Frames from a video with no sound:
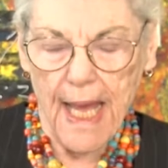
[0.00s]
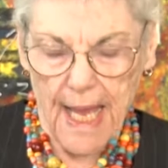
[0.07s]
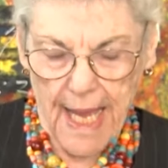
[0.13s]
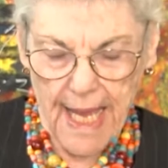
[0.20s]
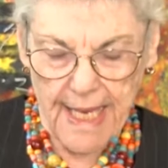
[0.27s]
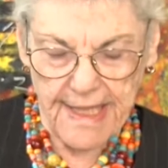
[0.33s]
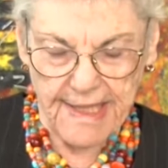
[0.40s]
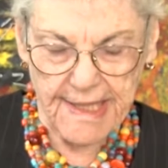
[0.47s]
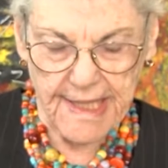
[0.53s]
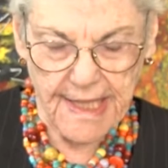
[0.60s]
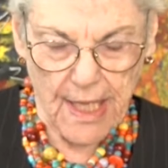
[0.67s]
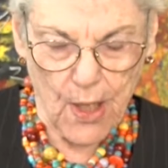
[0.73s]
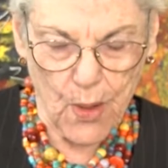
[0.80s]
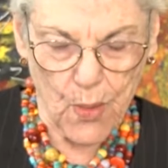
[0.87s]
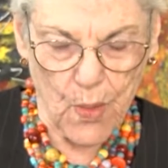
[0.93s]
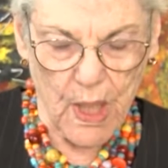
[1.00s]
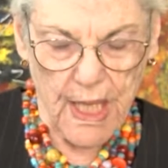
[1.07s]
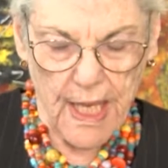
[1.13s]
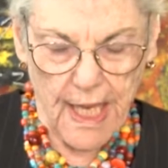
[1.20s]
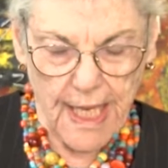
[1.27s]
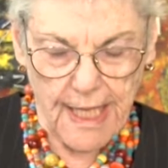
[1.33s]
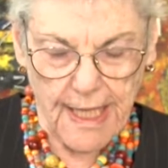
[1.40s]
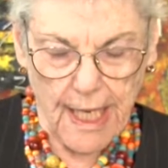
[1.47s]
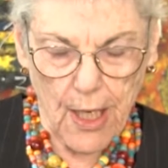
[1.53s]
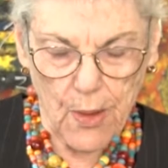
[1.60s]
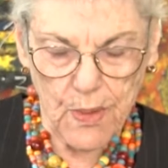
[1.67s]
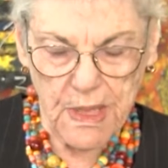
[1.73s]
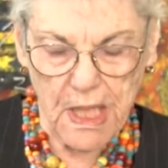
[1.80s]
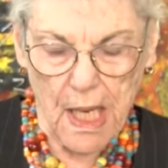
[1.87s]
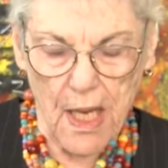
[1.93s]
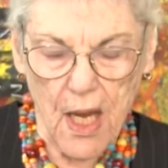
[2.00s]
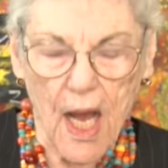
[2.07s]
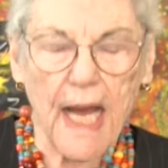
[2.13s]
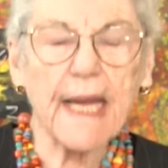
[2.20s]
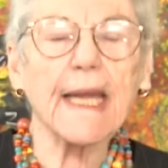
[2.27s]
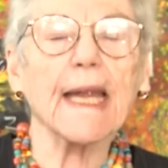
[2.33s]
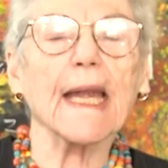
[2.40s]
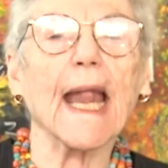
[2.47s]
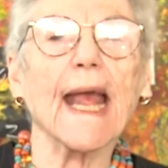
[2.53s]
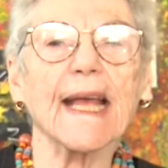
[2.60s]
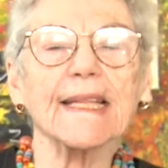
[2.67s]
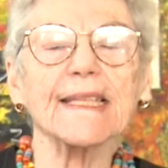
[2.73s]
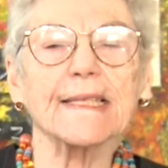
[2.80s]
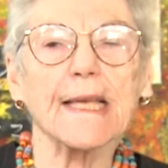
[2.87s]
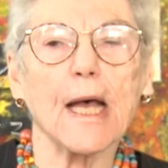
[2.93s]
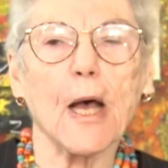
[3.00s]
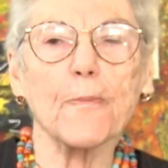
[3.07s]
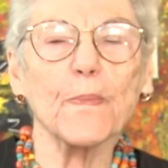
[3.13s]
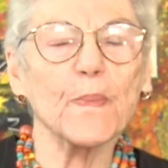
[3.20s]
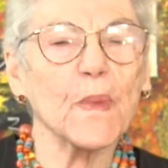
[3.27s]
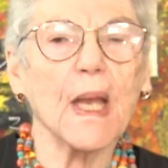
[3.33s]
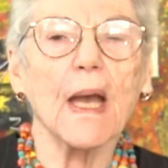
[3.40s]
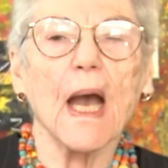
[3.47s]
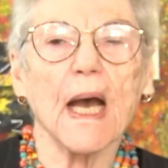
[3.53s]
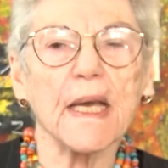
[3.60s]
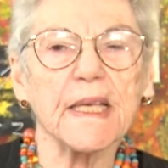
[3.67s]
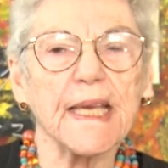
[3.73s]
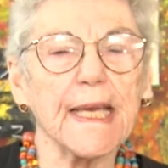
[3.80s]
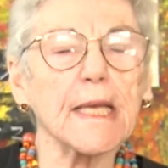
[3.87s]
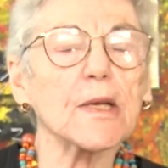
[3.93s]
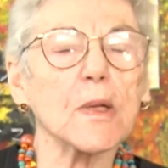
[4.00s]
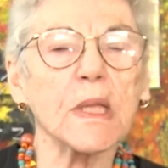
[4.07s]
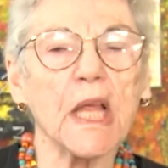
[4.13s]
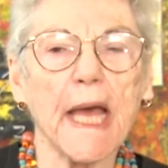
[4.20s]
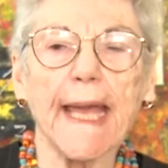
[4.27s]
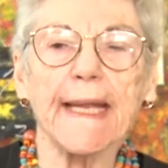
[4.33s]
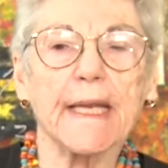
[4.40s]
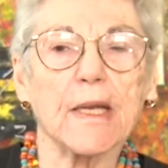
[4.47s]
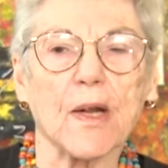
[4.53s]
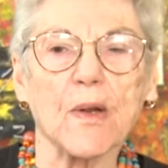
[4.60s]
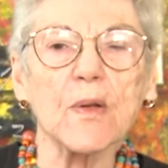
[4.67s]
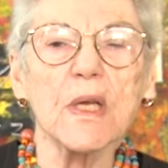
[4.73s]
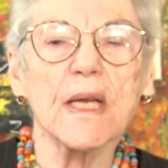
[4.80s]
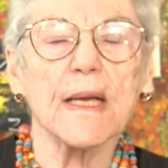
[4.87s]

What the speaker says: And so it goes on and ends up a year later.